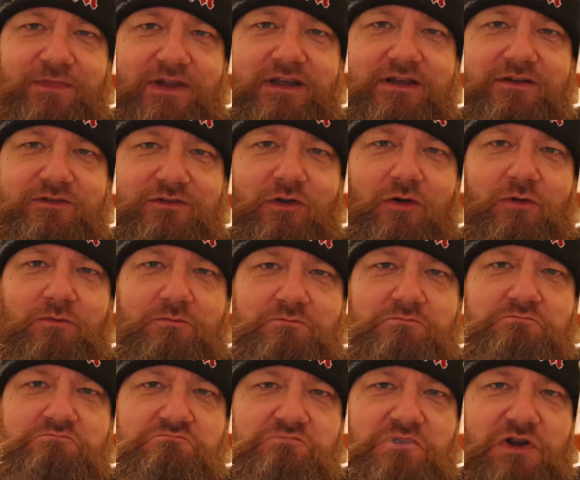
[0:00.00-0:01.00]
It's got
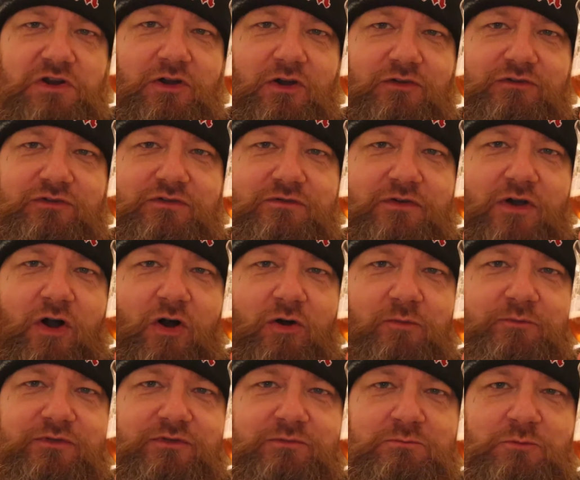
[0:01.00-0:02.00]
lots of
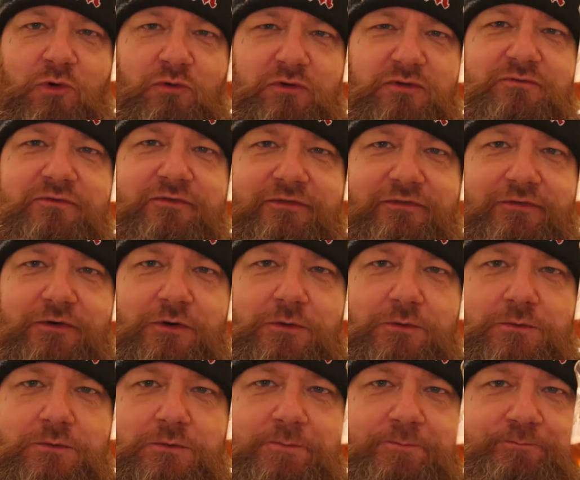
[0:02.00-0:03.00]
hops more than
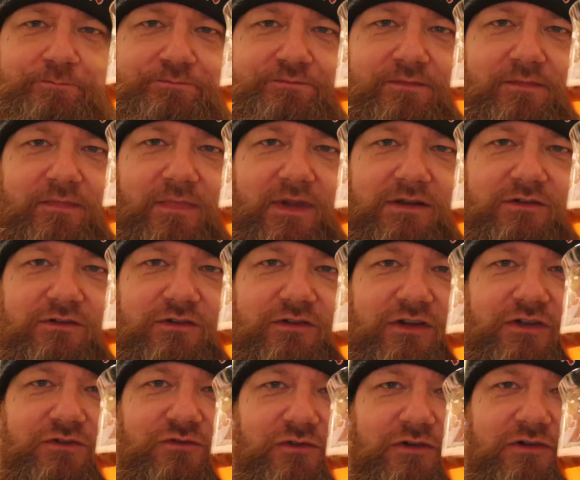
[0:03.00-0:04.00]
fruit and
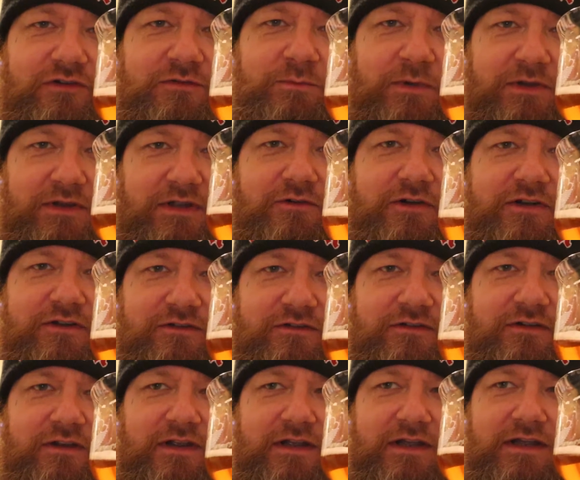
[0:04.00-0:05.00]
citrus, but there is